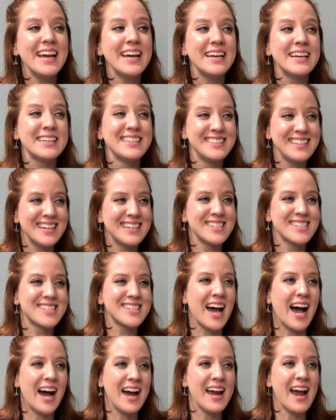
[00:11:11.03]
Yes,
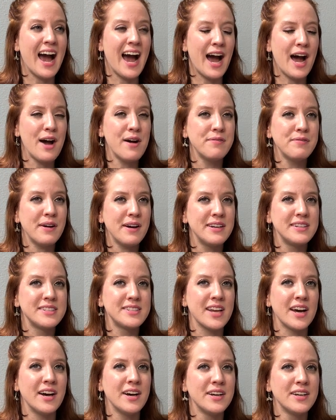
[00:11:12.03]
I have
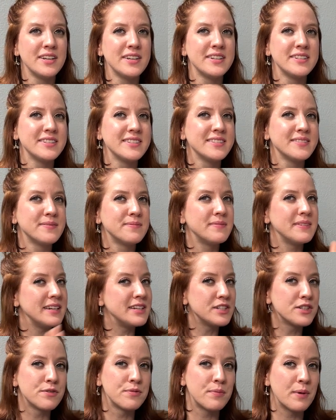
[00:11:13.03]
until
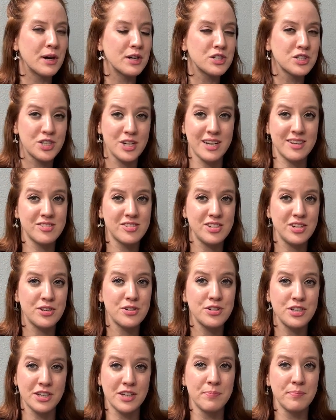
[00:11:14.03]
end of March next year
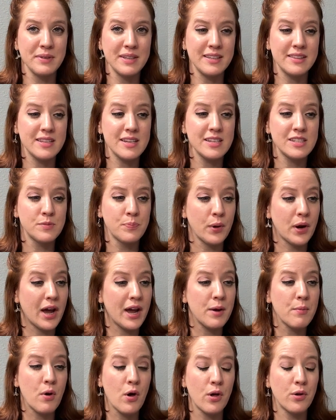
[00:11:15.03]
to complete this, but I
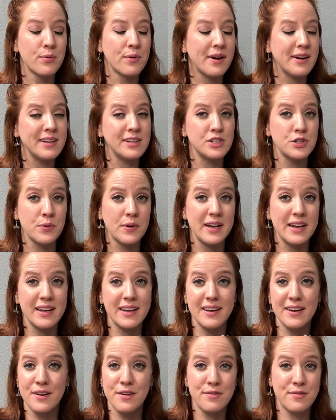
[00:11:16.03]
am already
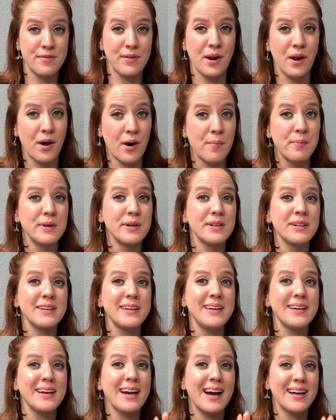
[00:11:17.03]
doing
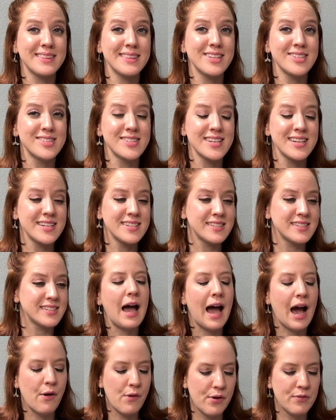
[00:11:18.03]
phenomenally at this list.
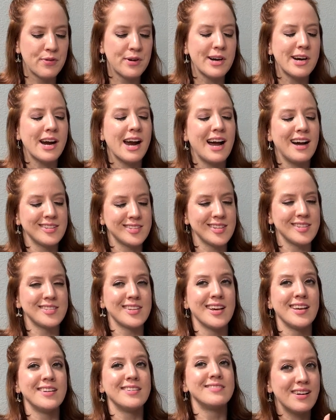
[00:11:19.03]
However, as I
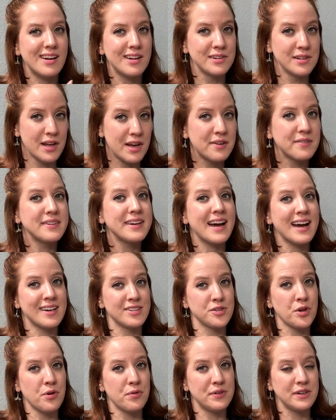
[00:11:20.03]
said, a lot of it has
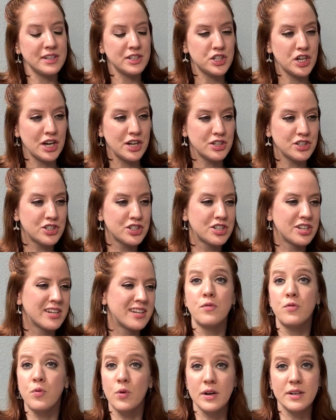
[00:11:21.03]
already changed.
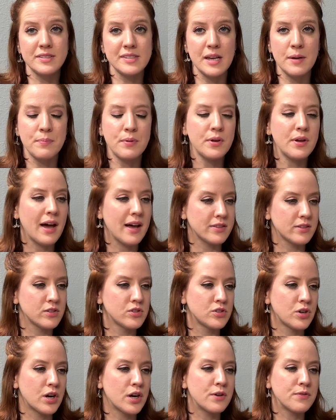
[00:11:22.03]
For example, at the
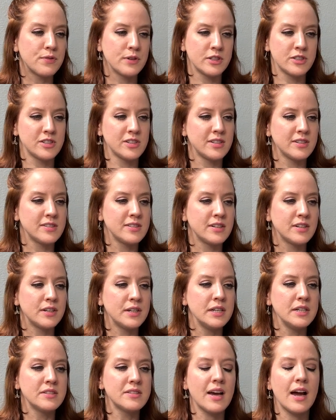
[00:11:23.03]
start, first in a
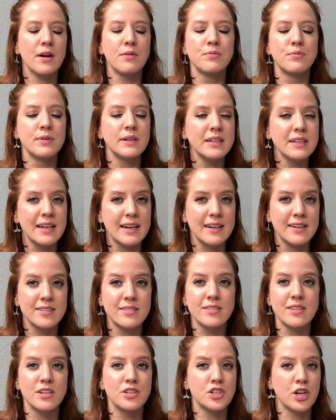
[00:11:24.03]
series, I realized
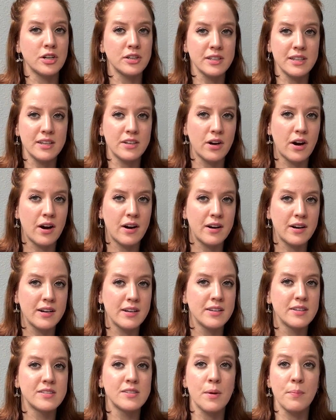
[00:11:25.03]
that Charlie
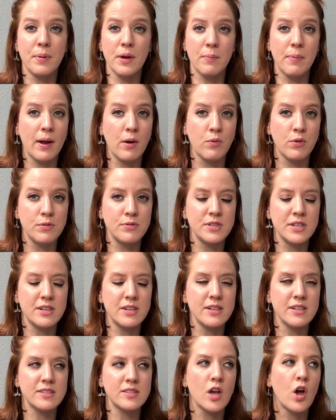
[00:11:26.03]
Adahara's Big Bad Wolf
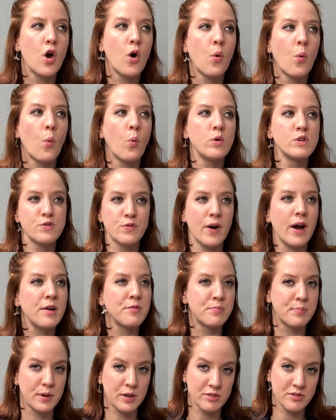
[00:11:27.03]
series was five
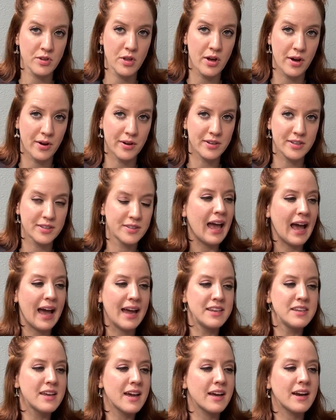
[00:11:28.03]
books long,
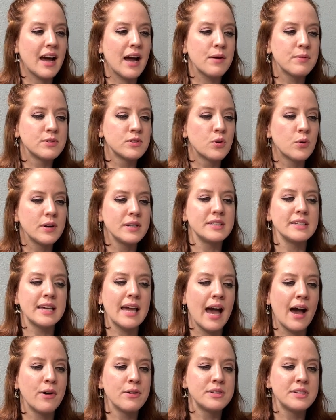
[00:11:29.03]
and yet I was going to
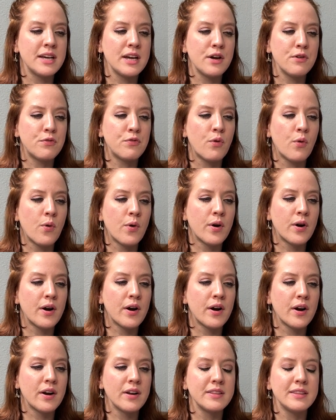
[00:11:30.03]
count it
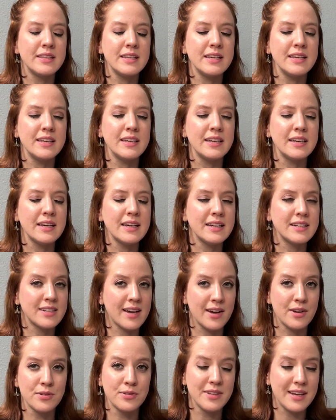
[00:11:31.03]
for the
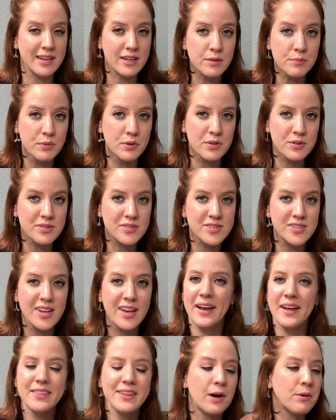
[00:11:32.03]
entitled animals.
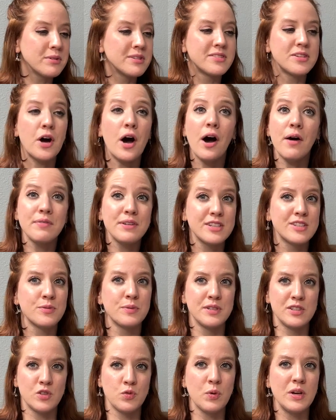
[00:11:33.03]
That was an obvious one
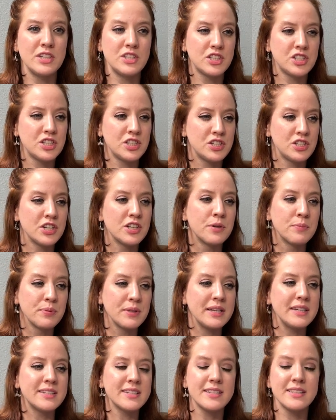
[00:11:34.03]
to switch to
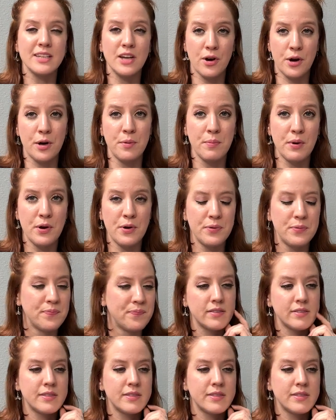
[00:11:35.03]
complete the hard mode.